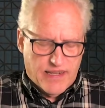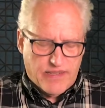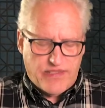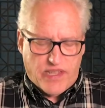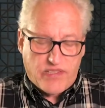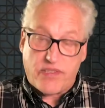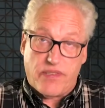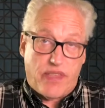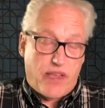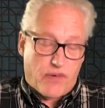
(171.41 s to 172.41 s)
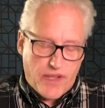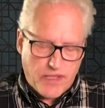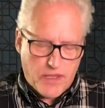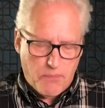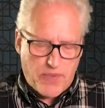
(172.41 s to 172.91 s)
since they are
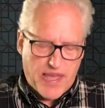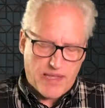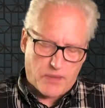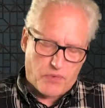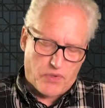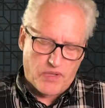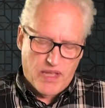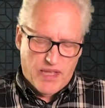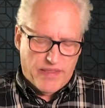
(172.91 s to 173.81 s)
incompatible,